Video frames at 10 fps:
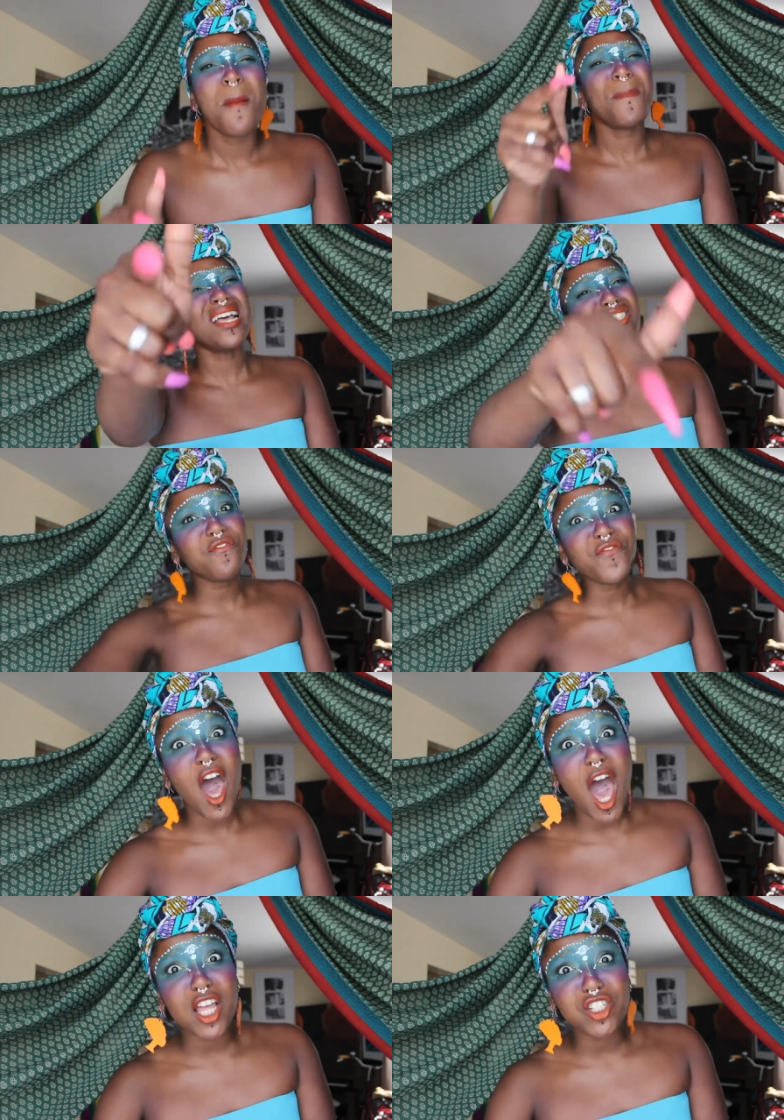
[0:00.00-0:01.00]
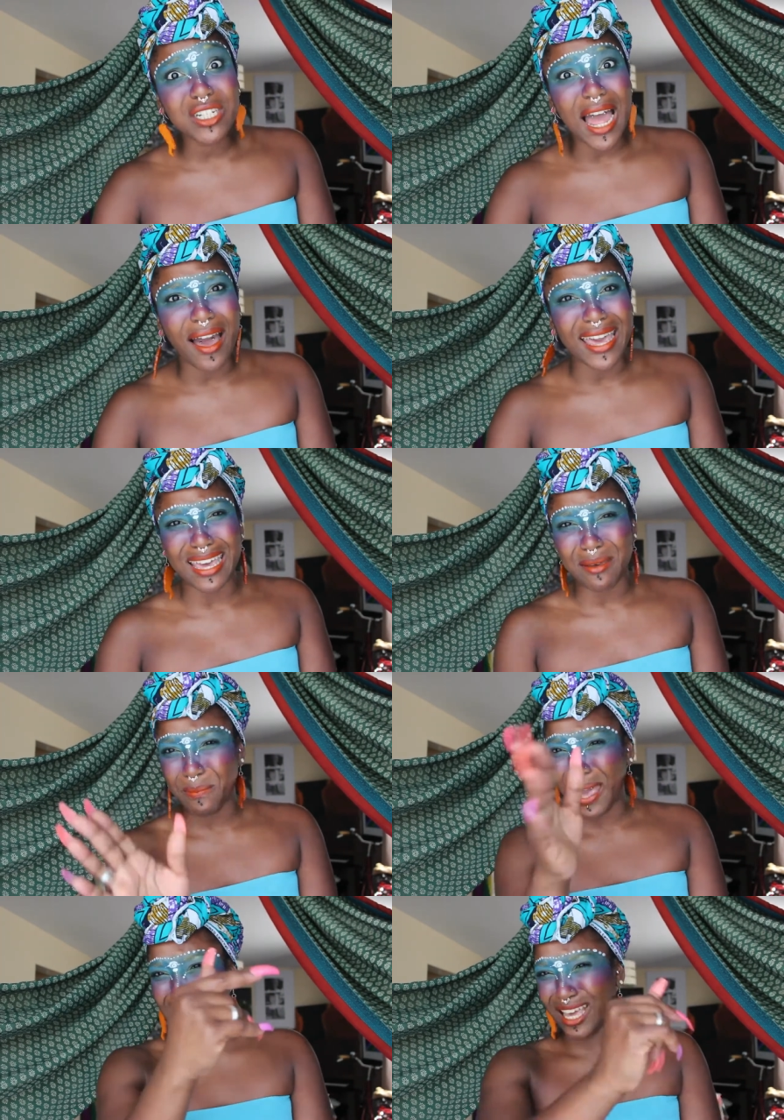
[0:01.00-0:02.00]
man's a virgin out
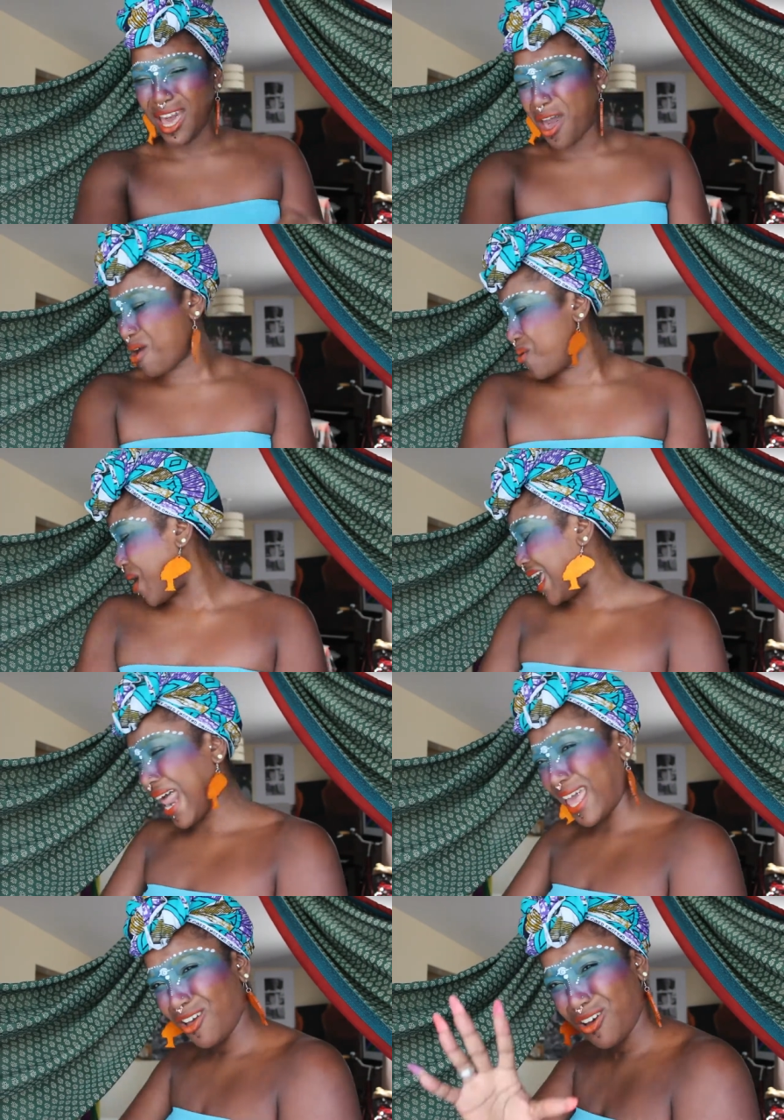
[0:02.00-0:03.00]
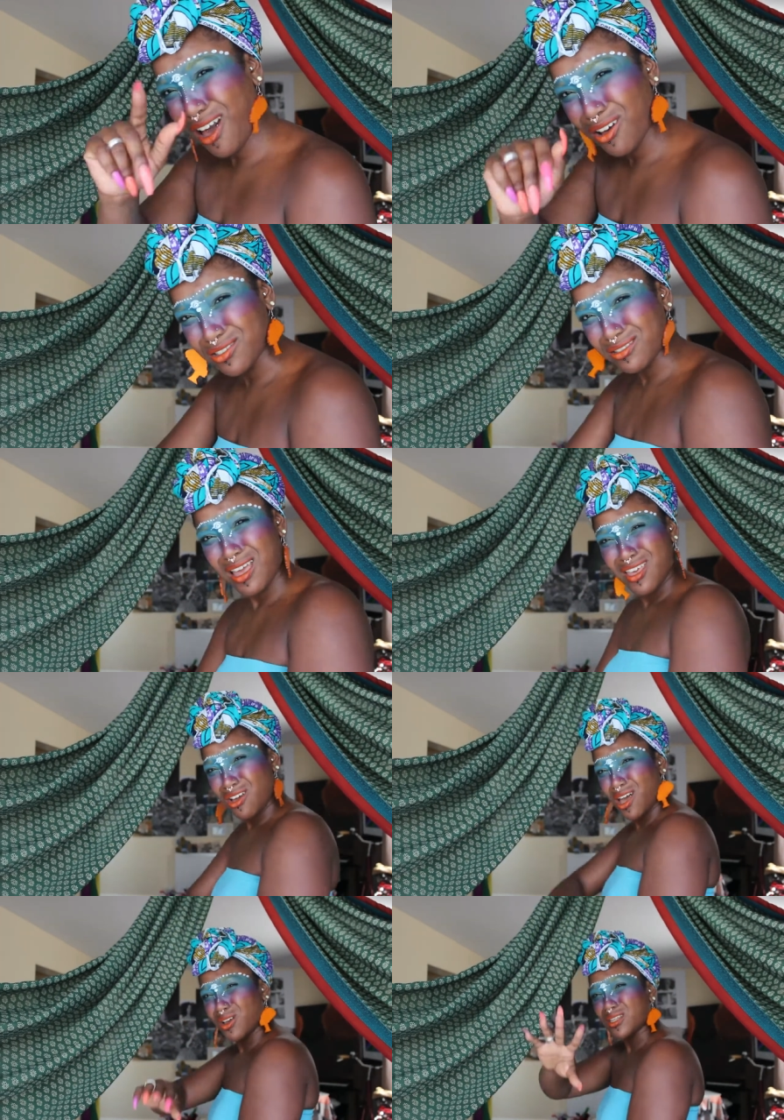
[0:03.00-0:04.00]
here mate go away like your girls
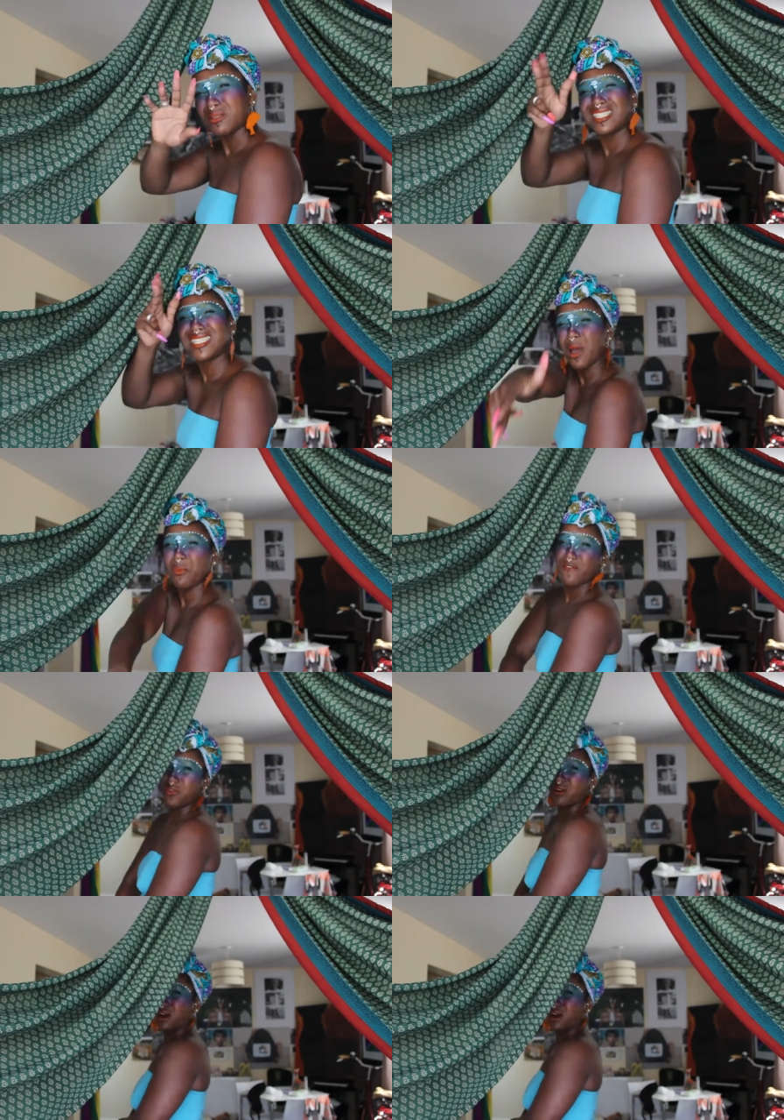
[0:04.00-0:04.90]
your girls are upset with you